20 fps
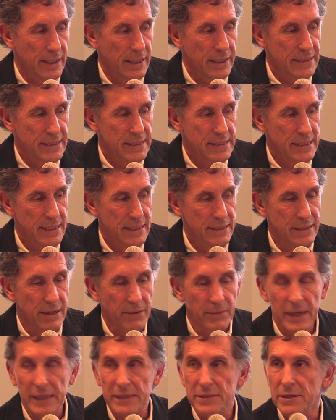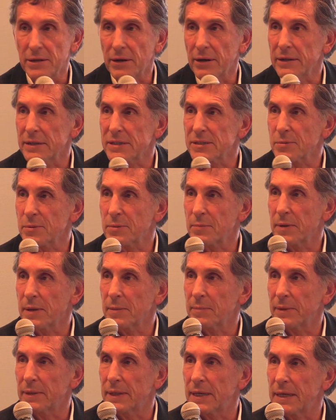say, direct and honest with
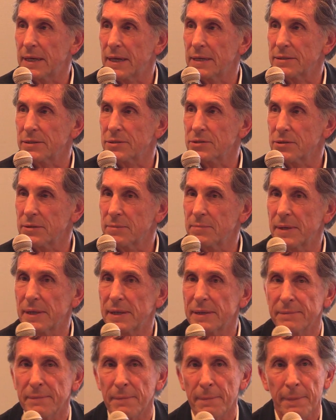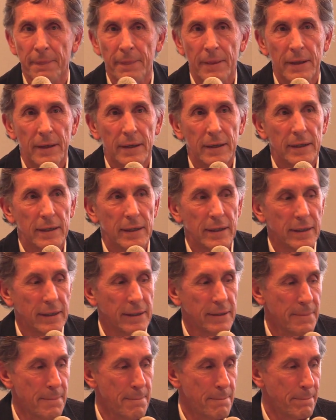people as it should be.
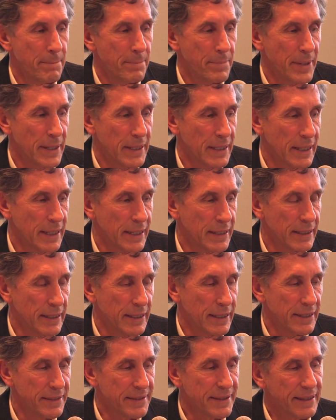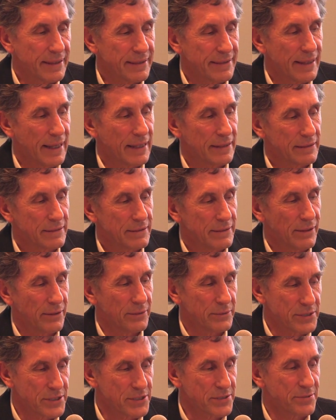But I think that
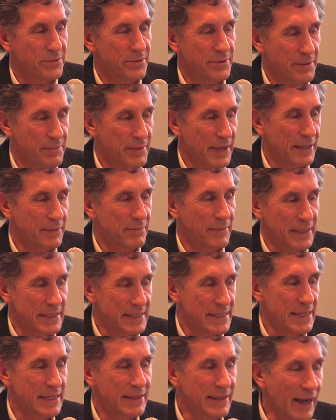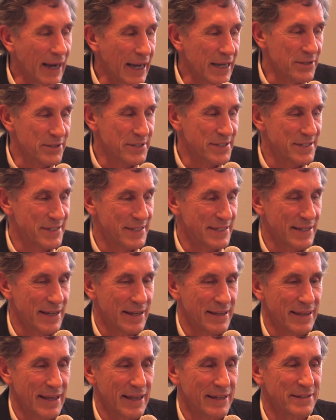old story about my teeth, I used to
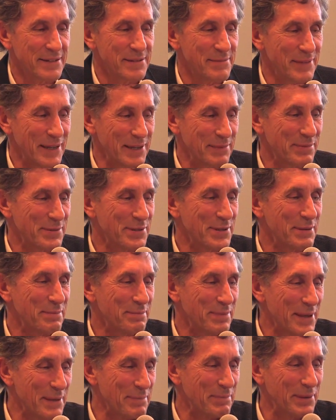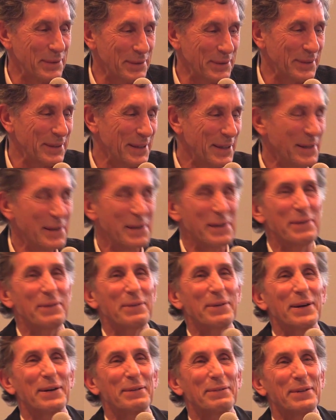say that to make sure people
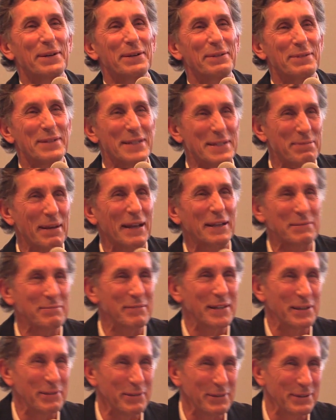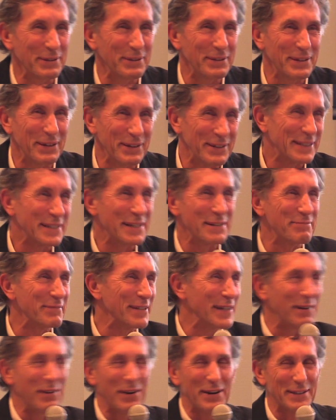would respect me or not give
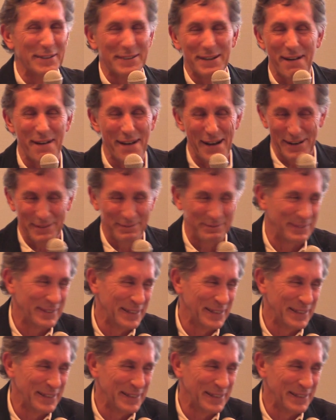me a hard time.